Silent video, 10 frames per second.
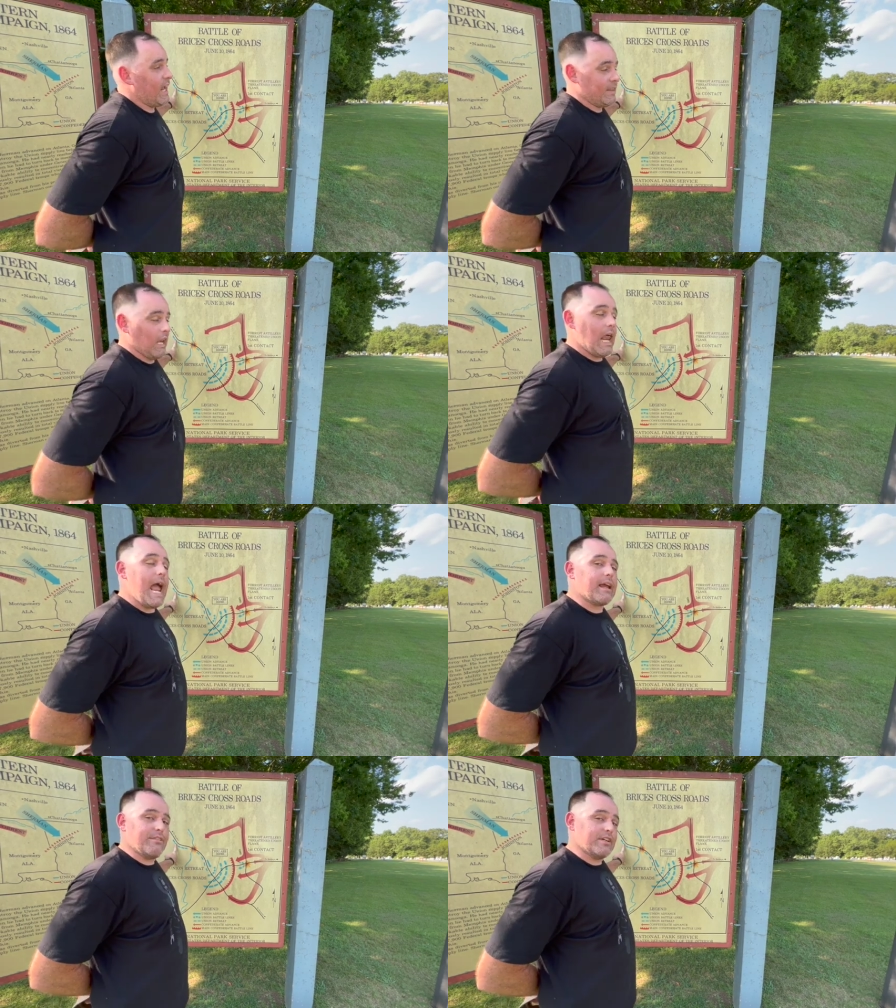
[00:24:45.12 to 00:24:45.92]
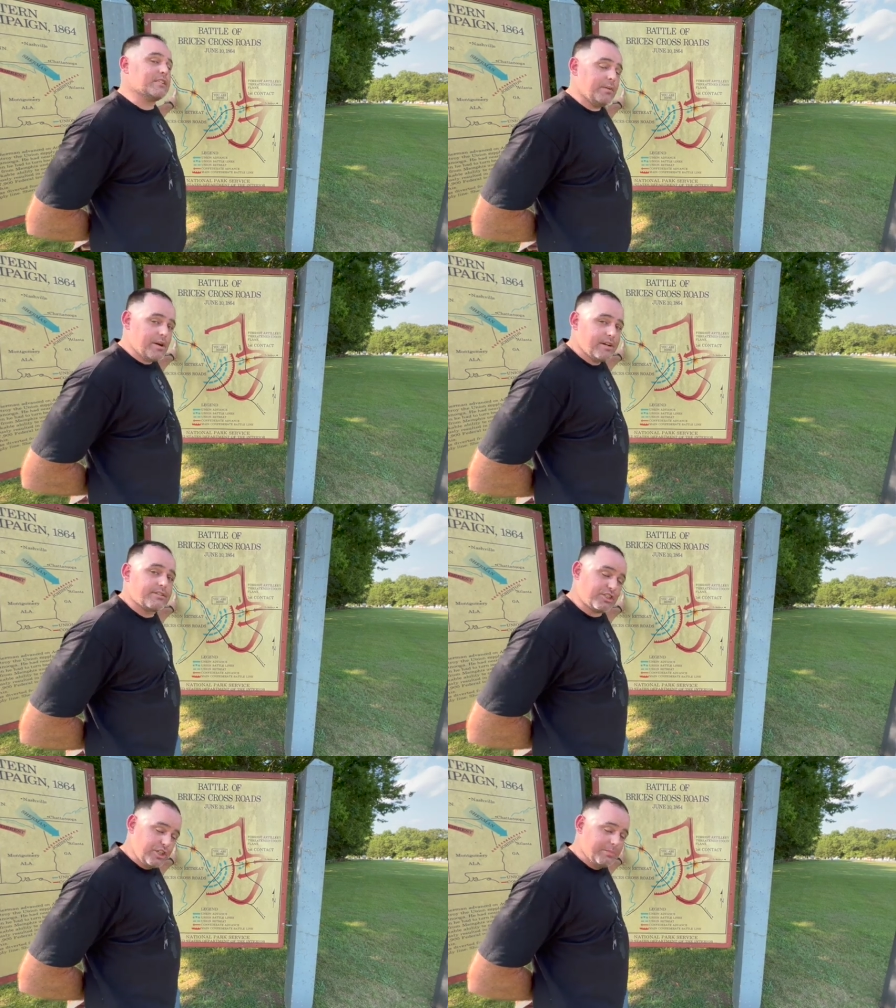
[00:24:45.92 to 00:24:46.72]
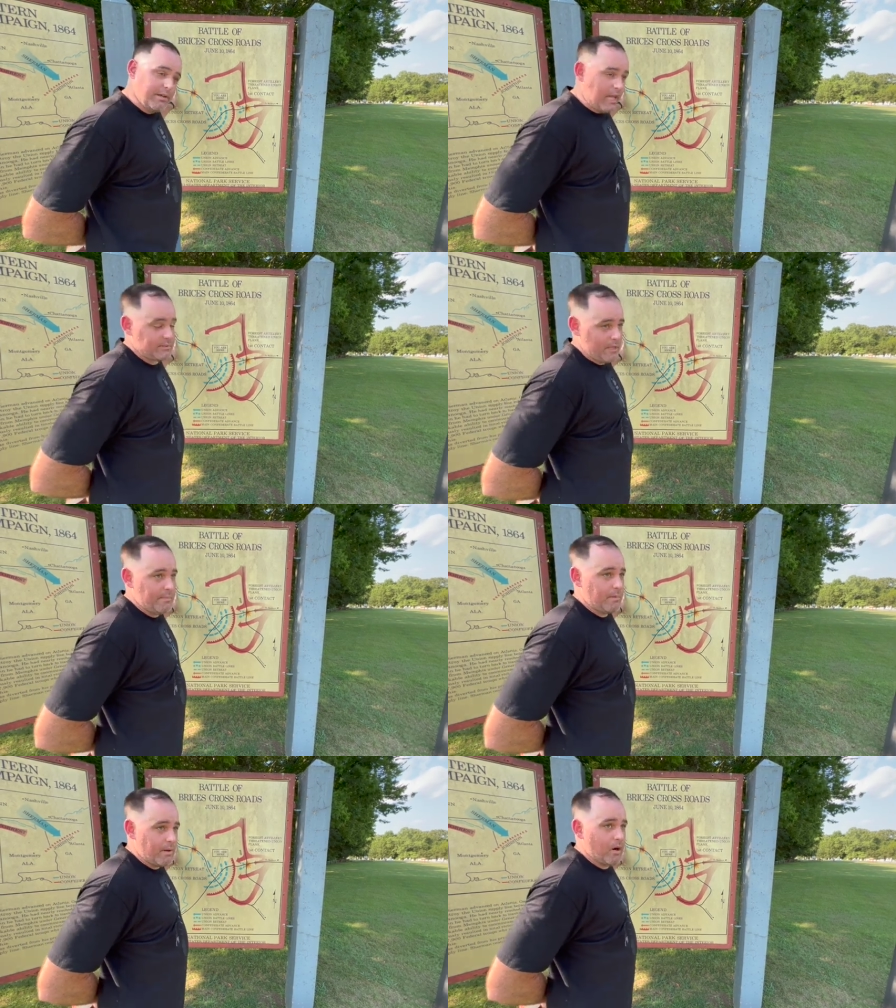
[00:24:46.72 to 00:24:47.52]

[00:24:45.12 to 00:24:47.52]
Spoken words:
and the lack of experience, that'd be a better